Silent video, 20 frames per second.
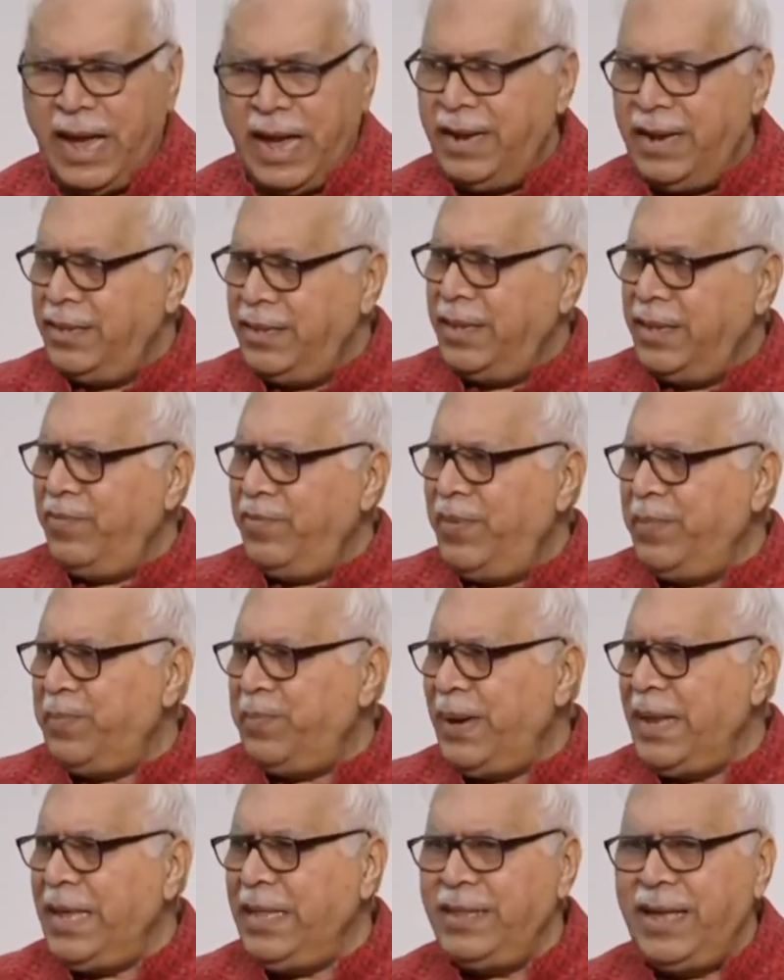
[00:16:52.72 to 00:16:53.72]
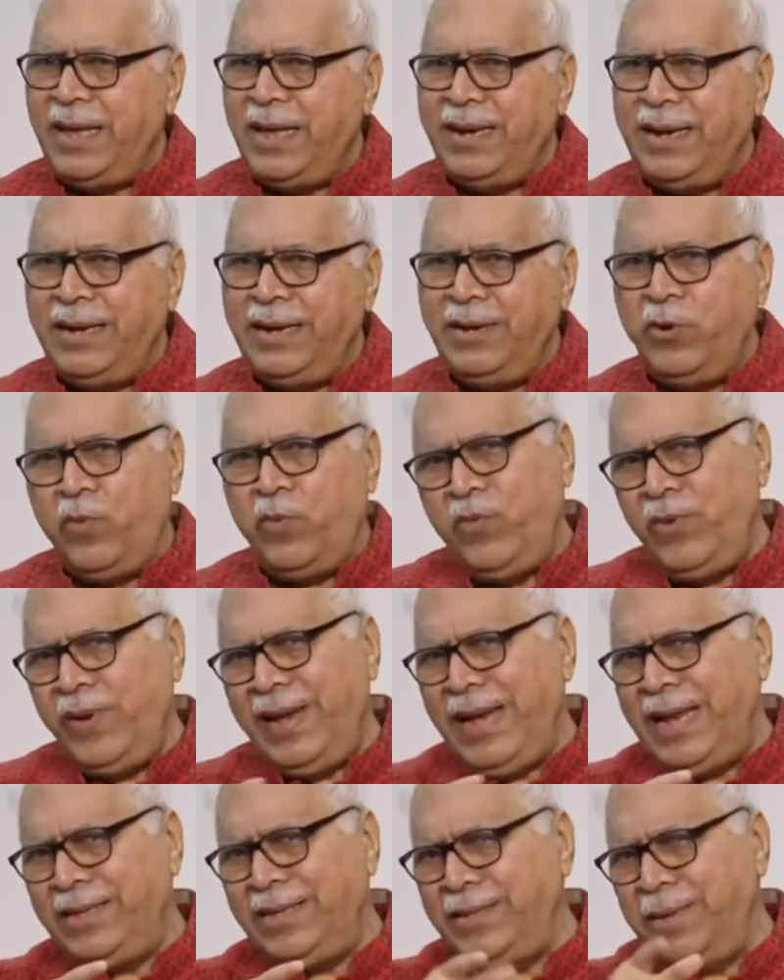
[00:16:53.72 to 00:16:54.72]
Another place I read, go,
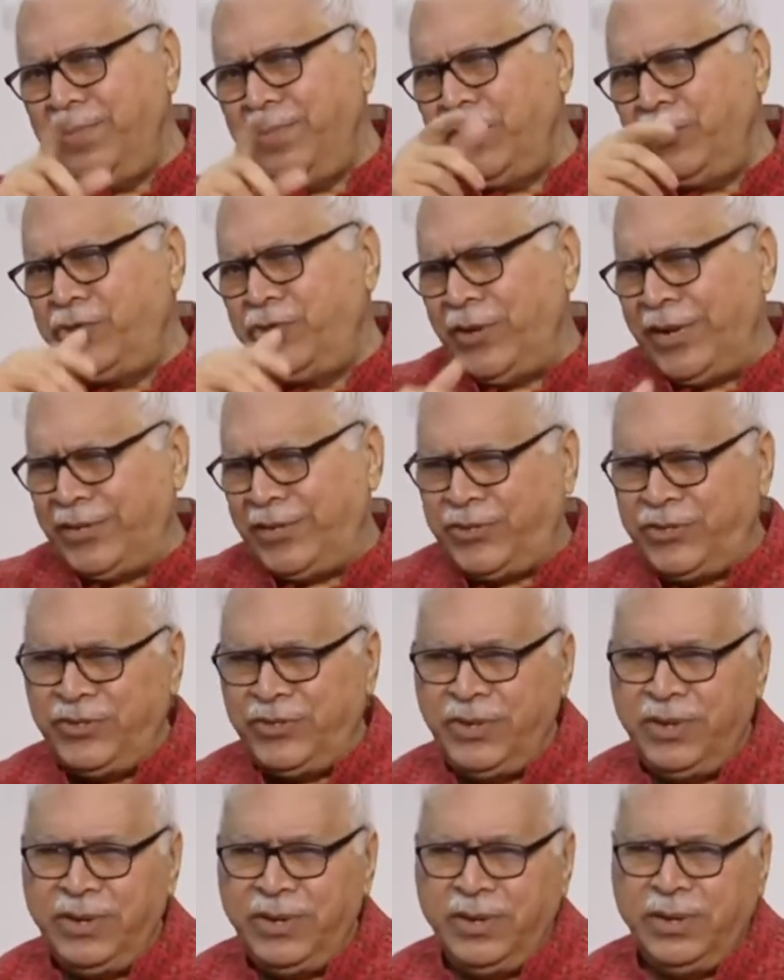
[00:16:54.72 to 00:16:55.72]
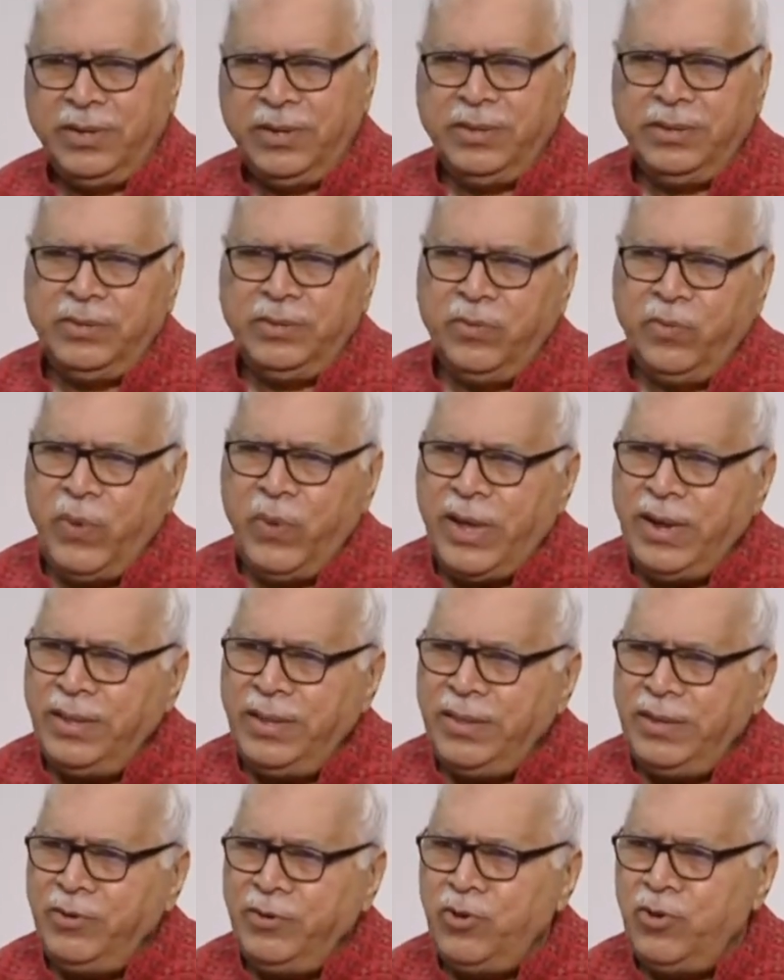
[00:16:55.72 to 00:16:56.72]
we'll exempt the six. So, where
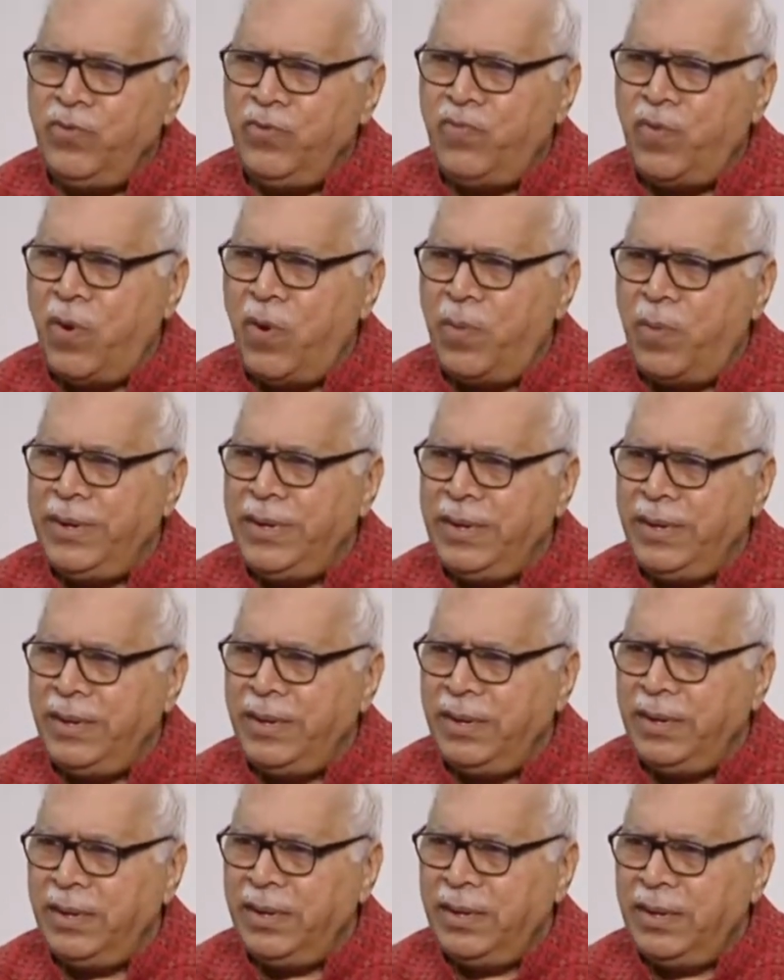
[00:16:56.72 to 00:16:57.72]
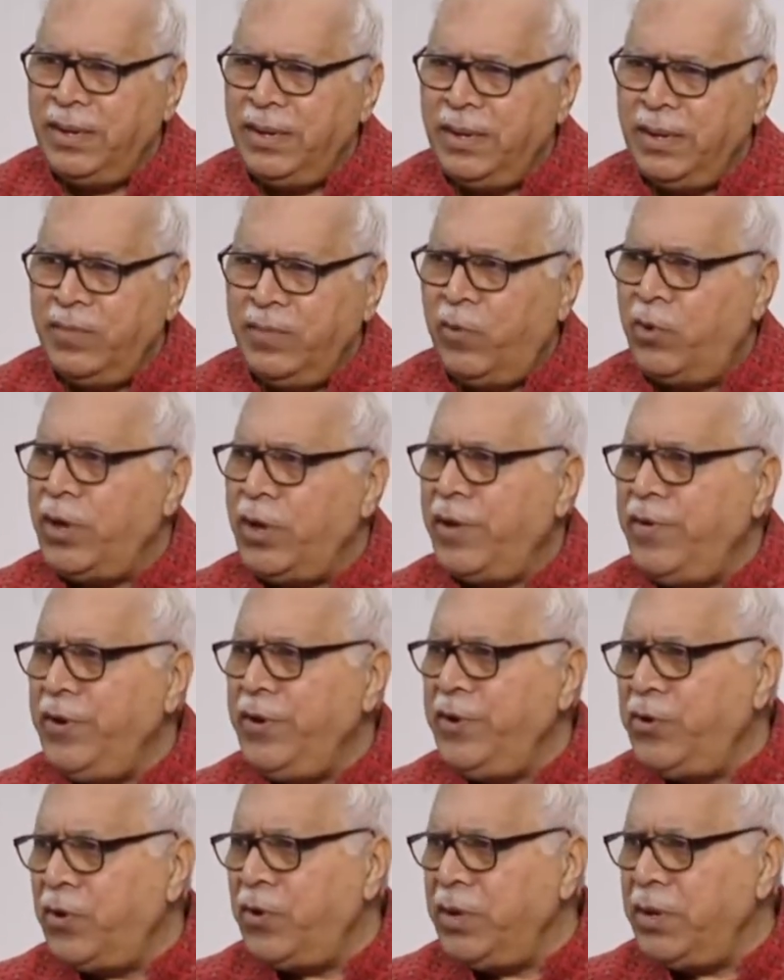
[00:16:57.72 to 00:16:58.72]
is the uniformity? What are
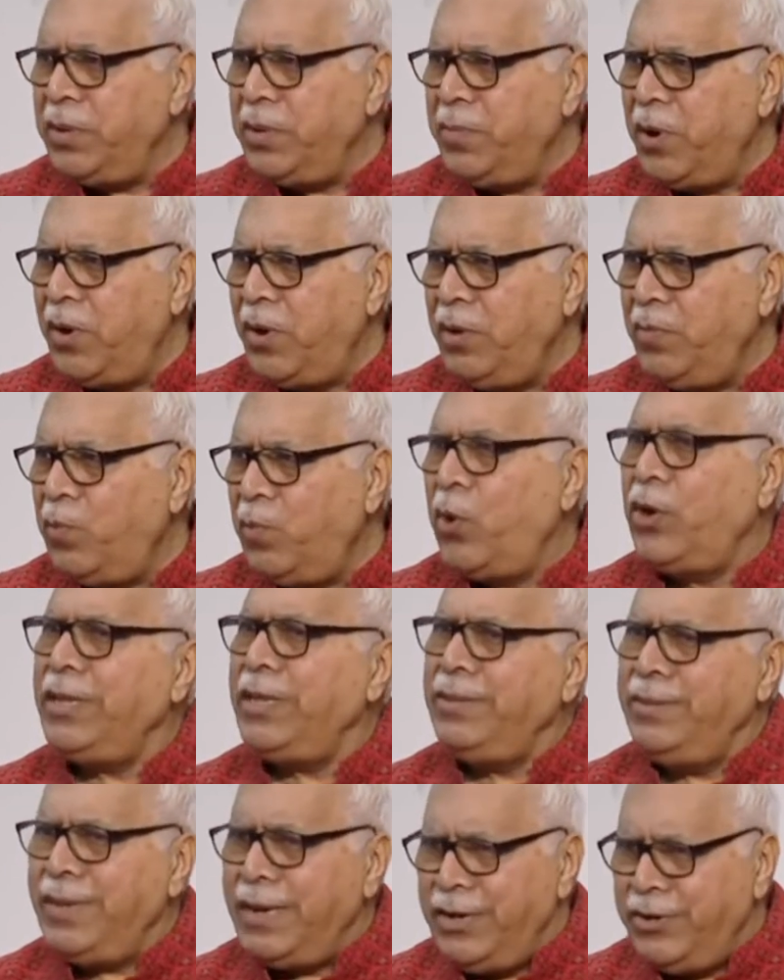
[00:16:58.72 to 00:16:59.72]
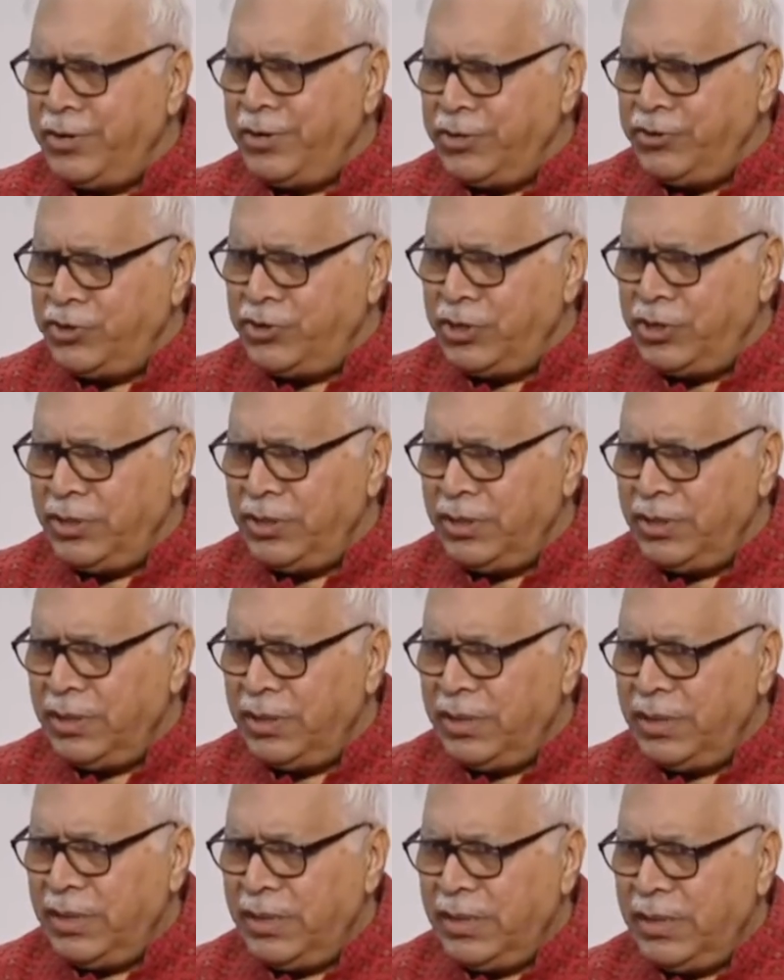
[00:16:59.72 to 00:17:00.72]
you talking about? What is the intention?
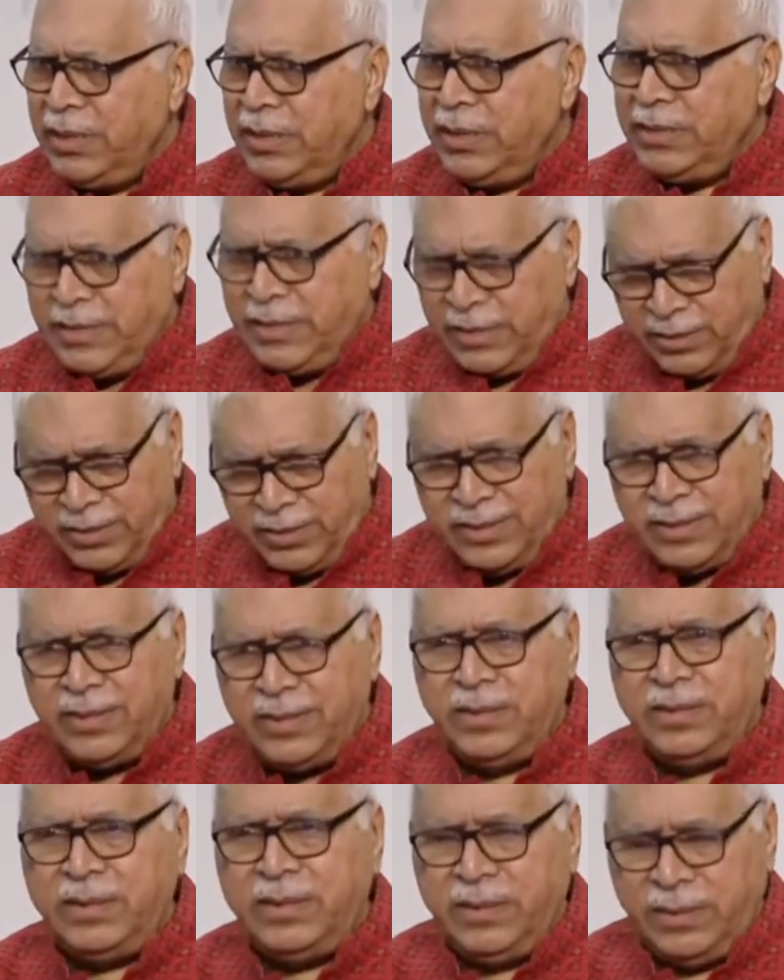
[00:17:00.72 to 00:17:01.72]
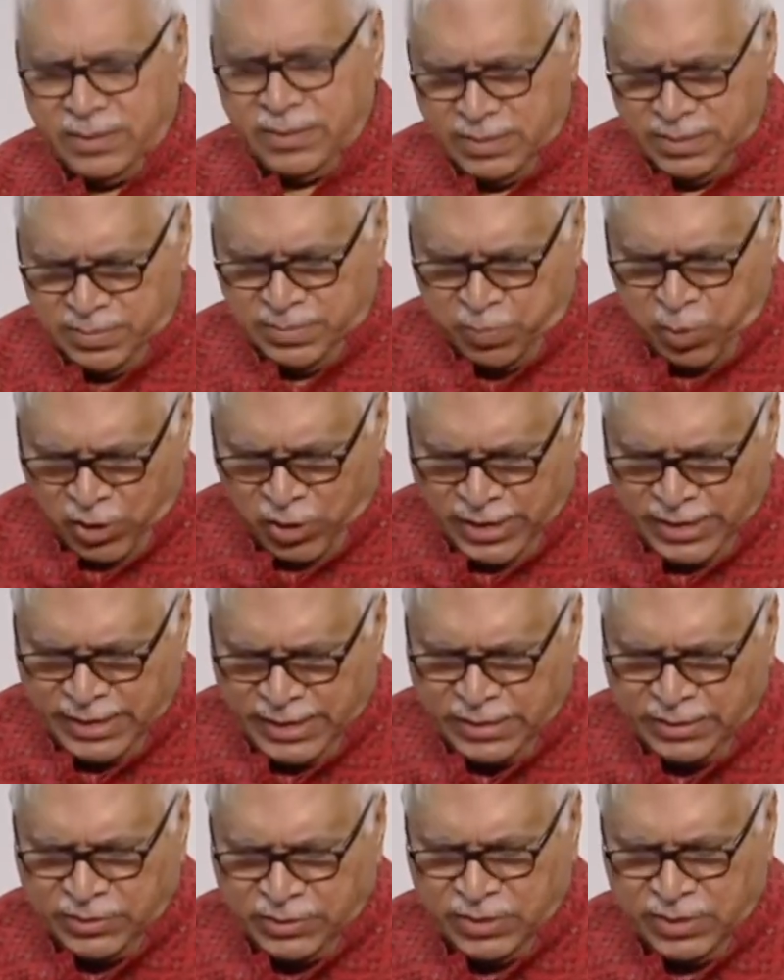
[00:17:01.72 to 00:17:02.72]
Just uh,
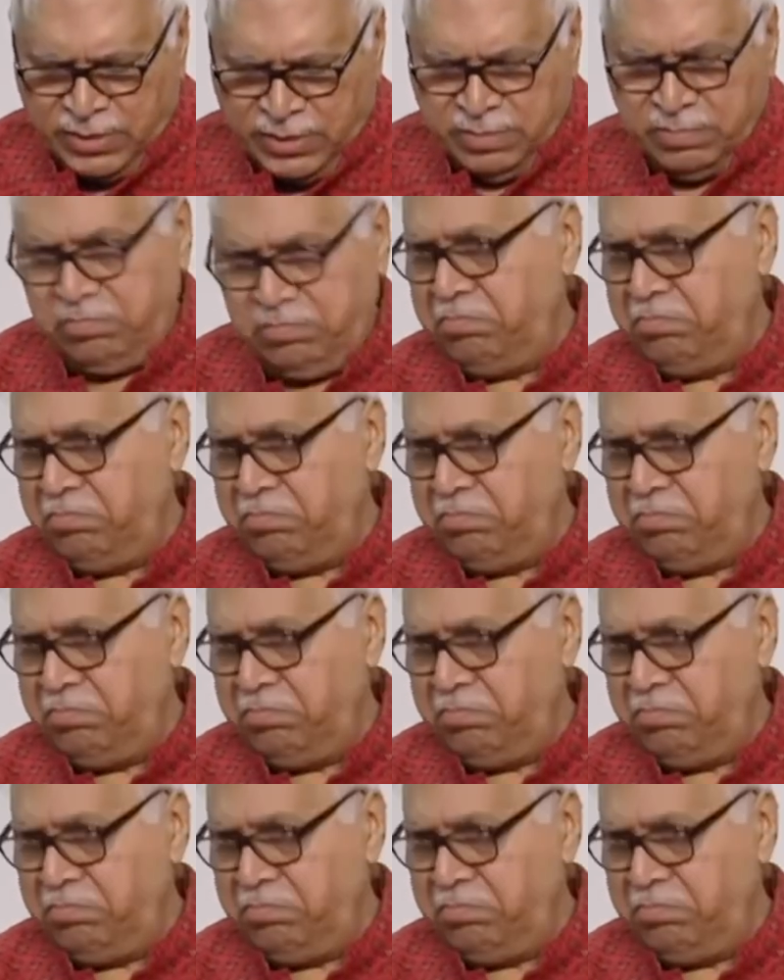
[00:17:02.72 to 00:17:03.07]
politics?